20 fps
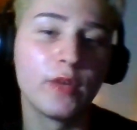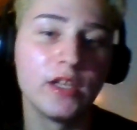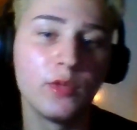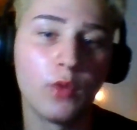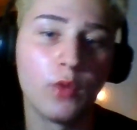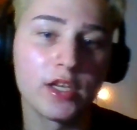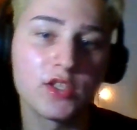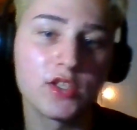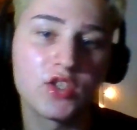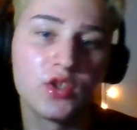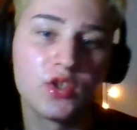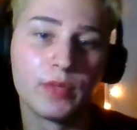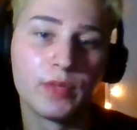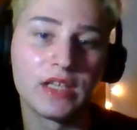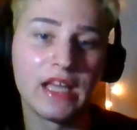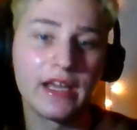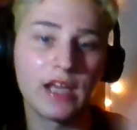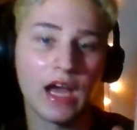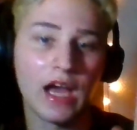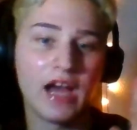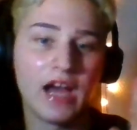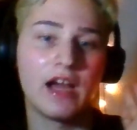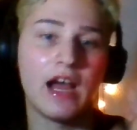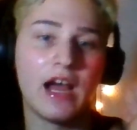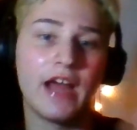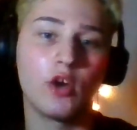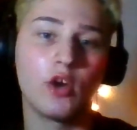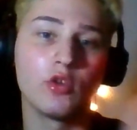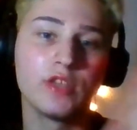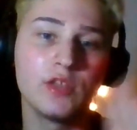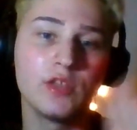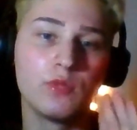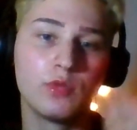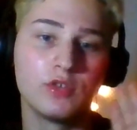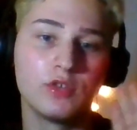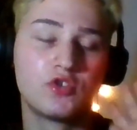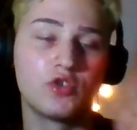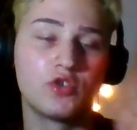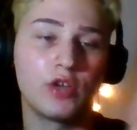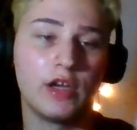wanted to, but like I only
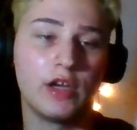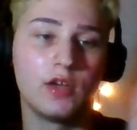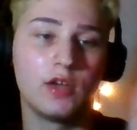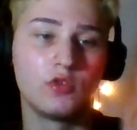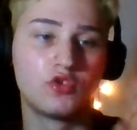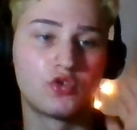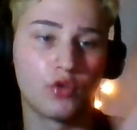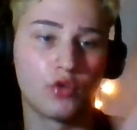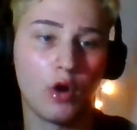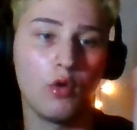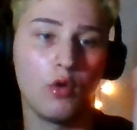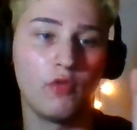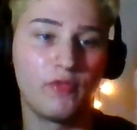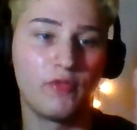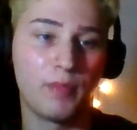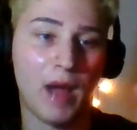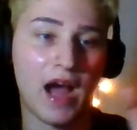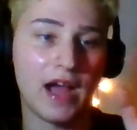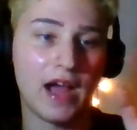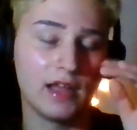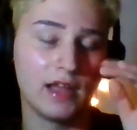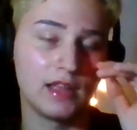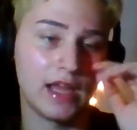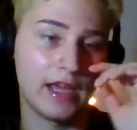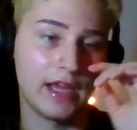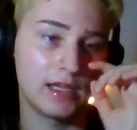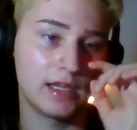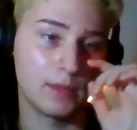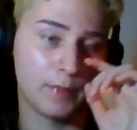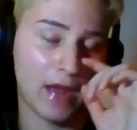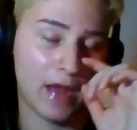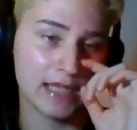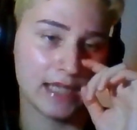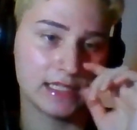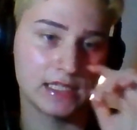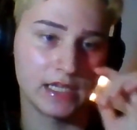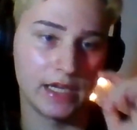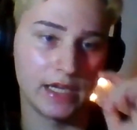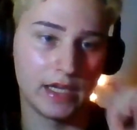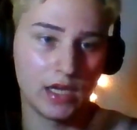drove by like
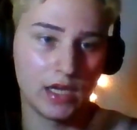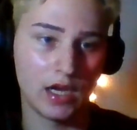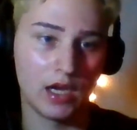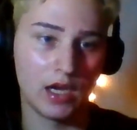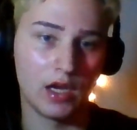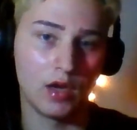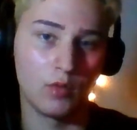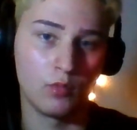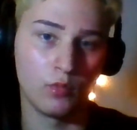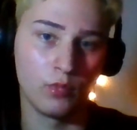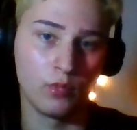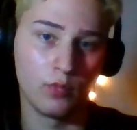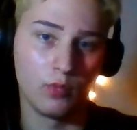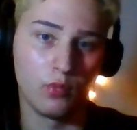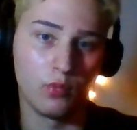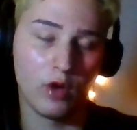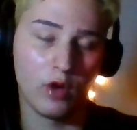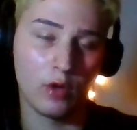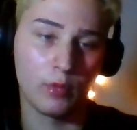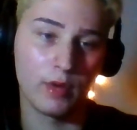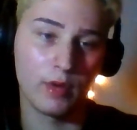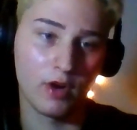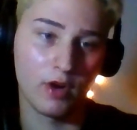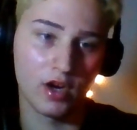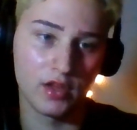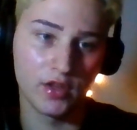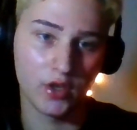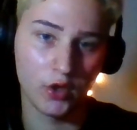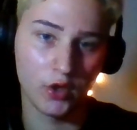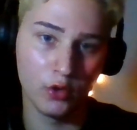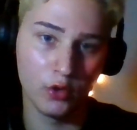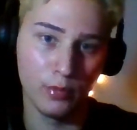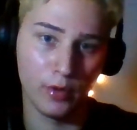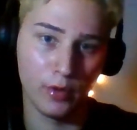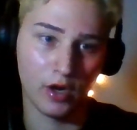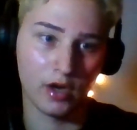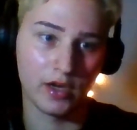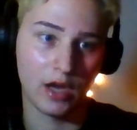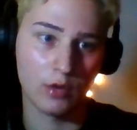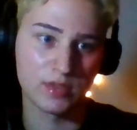past it while we were in the
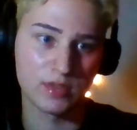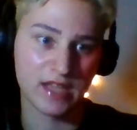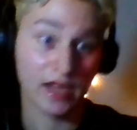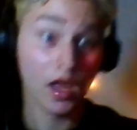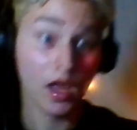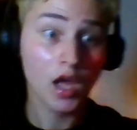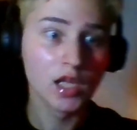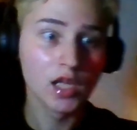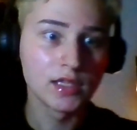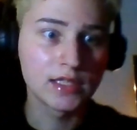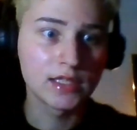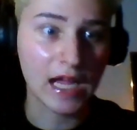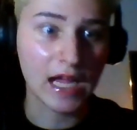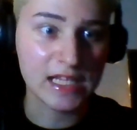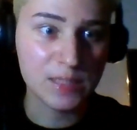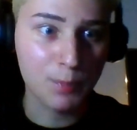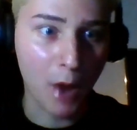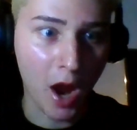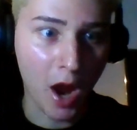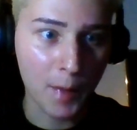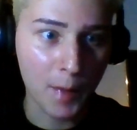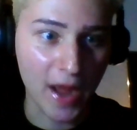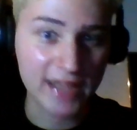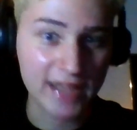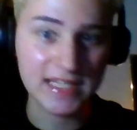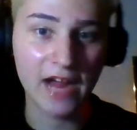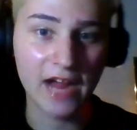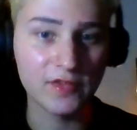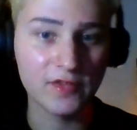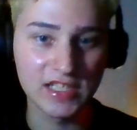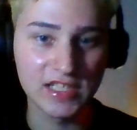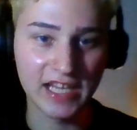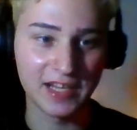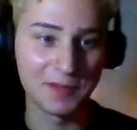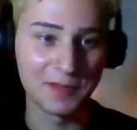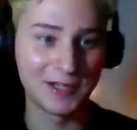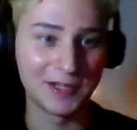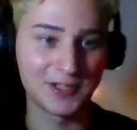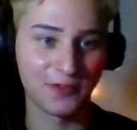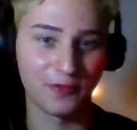Uber, and I was like, that's Popeyes. I have to take a
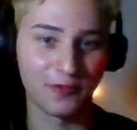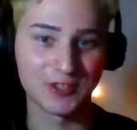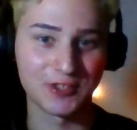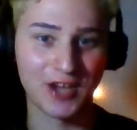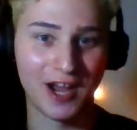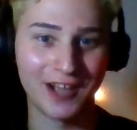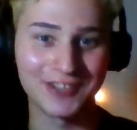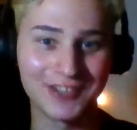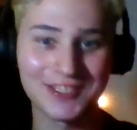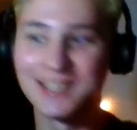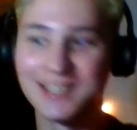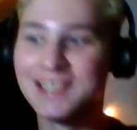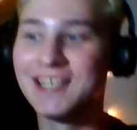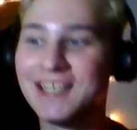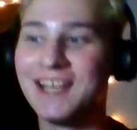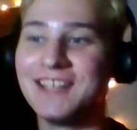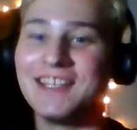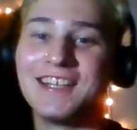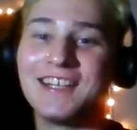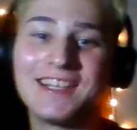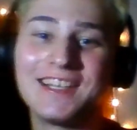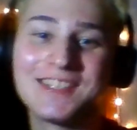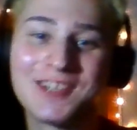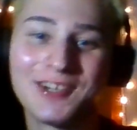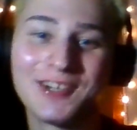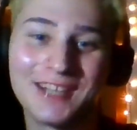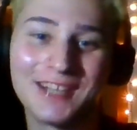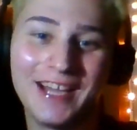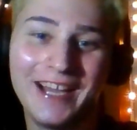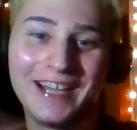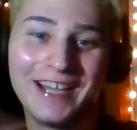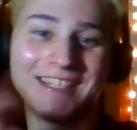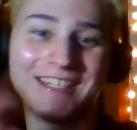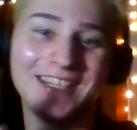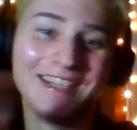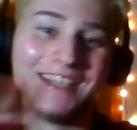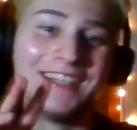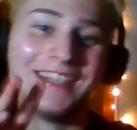picture for Josh, and then I took like